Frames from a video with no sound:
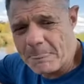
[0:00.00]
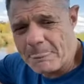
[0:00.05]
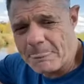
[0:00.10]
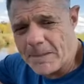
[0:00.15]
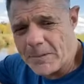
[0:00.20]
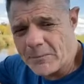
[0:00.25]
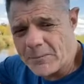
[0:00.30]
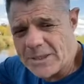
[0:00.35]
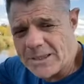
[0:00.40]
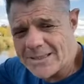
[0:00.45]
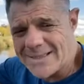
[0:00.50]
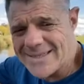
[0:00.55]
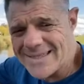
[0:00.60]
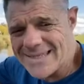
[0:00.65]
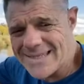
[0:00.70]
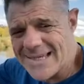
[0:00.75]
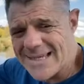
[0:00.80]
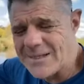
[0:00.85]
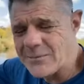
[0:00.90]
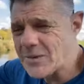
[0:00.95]
We can
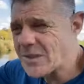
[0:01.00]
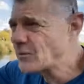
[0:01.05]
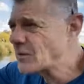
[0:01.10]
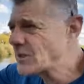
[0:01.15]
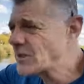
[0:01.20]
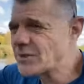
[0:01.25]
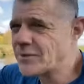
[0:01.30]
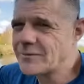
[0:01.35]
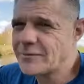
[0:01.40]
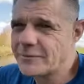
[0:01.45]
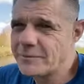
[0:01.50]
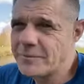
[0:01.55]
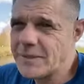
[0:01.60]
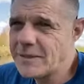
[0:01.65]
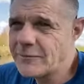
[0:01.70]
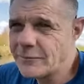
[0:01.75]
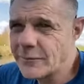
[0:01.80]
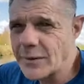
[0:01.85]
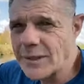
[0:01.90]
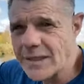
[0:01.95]
say that we should
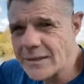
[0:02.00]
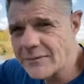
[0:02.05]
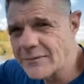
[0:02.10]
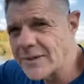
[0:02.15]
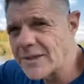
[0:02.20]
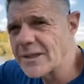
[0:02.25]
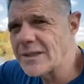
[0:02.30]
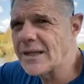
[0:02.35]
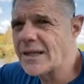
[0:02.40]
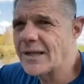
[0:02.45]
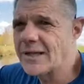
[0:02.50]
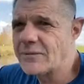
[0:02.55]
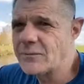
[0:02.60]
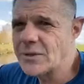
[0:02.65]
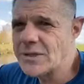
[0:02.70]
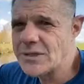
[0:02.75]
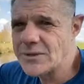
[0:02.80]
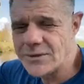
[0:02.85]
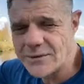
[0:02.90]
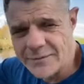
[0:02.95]
be forgiven and
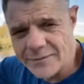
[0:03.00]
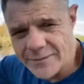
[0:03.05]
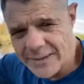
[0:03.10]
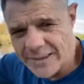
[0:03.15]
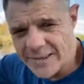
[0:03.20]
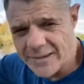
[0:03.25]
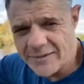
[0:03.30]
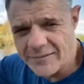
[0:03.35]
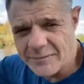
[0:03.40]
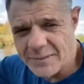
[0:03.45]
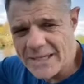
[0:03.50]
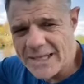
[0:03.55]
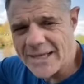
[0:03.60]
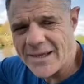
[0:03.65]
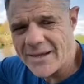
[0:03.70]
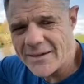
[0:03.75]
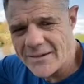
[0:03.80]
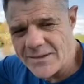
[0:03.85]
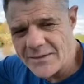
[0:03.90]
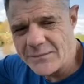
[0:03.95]
we should forgive, but
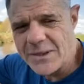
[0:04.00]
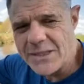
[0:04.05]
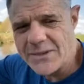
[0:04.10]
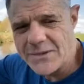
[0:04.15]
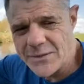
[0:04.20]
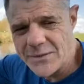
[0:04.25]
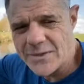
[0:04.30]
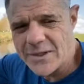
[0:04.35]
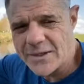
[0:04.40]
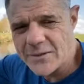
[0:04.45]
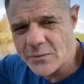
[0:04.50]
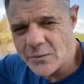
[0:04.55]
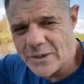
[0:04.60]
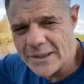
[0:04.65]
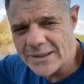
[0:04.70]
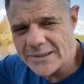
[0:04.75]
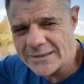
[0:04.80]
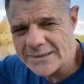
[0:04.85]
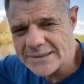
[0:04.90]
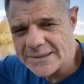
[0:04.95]
how do we do that
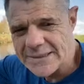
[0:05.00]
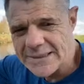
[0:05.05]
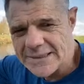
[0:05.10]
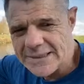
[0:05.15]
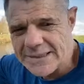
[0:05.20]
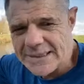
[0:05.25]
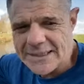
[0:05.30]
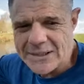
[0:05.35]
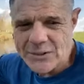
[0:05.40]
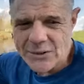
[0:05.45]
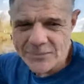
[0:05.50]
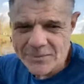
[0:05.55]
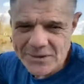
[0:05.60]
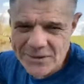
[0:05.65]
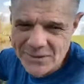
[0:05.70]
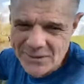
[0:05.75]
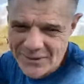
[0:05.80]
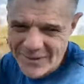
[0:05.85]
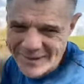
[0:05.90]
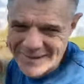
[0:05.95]
well? Join me
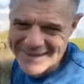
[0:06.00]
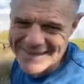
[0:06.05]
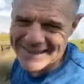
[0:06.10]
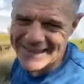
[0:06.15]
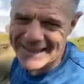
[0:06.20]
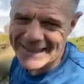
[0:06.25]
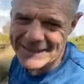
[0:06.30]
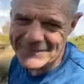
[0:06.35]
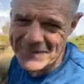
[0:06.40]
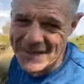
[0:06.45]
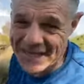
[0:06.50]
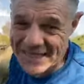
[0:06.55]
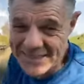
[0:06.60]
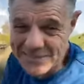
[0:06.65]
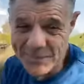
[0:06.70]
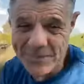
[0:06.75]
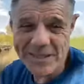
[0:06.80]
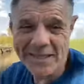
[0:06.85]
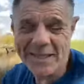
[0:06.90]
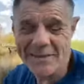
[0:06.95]
tonight,
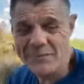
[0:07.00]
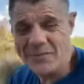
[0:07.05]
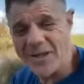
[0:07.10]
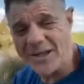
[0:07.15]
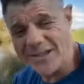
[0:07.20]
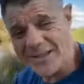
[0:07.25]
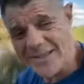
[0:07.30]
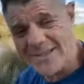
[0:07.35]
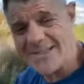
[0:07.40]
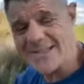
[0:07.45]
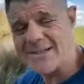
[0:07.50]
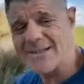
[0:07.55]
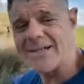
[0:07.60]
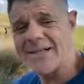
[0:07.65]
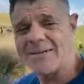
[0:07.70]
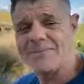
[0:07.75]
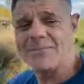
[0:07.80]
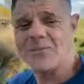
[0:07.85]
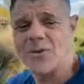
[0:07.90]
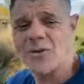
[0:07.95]
8 p.m. London
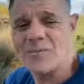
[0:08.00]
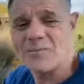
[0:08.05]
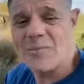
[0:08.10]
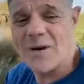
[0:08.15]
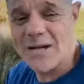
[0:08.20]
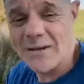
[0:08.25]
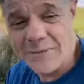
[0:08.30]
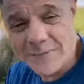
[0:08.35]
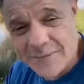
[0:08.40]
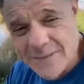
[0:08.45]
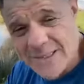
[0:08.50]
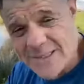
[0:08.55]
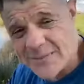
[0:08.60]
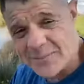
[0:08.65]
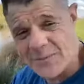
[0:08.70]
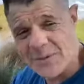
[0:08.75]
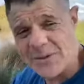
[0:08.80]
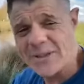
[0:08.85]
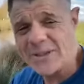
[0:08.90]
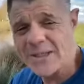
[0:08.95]
time on my
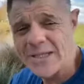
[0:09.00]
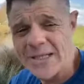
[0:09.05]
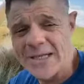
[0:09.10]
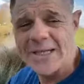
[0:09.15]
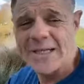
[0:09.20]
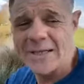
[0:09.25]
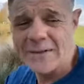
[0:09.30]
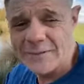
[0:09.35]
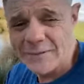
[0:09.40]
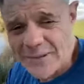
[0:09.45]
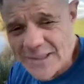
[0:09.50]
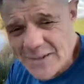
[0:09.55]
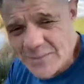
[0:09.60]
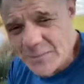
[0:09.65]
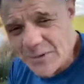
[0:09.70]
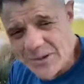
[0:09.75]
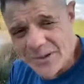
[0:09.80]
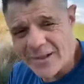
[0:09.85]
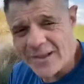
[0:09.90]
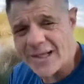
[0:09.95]
Facebook
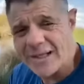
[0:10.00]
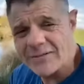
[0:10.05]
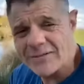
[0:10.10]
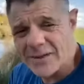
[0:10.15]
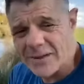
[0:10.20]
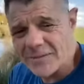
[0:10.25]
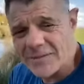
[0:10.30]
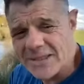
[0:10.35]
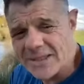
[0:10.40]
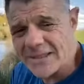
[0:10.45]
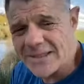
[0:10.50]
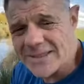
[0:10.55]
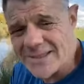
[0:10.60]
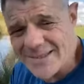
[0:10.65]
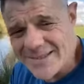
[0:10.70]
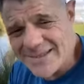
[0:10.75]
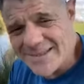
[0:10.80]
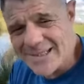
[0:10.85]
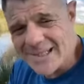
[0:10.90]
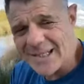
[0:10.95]
Live. I'm going to
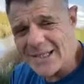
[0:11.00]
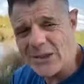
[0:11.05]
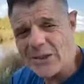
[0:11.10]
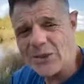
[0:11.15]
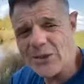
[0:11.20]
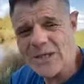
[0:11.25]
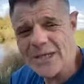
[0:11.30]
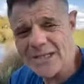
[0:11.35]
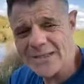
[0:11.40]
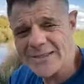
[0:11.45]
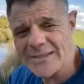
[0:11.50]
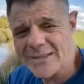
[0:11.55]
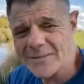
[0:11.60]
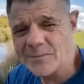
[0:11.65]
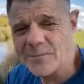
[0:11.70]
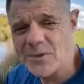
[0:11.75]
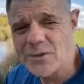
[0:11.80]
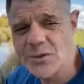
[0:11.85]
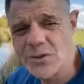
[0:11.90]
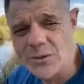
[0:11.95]
just look at
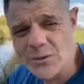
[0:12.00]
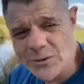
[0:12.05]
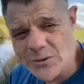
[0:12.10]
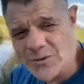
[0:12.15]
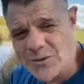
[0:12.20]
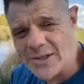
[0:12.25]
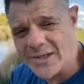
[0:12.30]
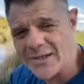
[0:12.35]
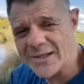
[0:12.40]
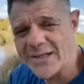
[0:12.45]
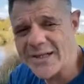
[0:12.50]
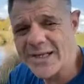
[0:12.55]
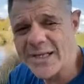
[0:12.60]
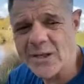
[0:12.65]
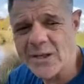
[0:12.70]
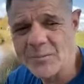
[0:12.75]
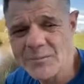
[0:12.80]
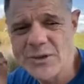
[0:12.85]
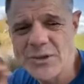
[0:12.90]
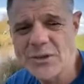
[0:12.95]
some truths that are going to
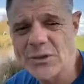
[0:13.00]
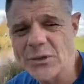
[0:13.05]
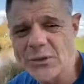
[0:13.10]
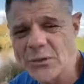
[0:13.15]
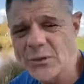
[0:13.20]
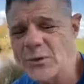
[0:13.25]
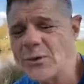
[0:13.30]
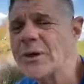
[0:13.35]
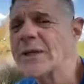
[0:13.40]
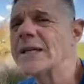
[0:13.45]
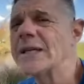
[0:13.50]
help you